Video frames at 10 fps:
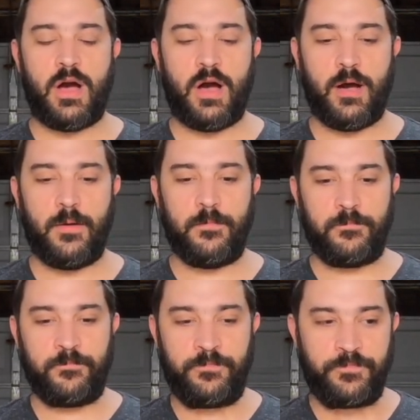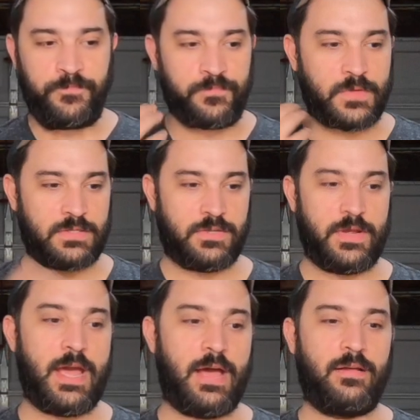So
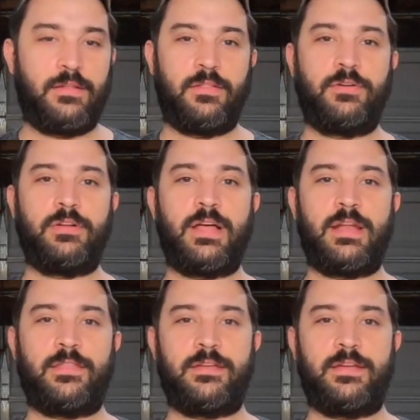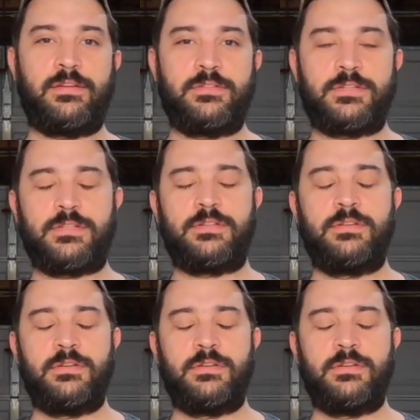yeah, learned a lot of things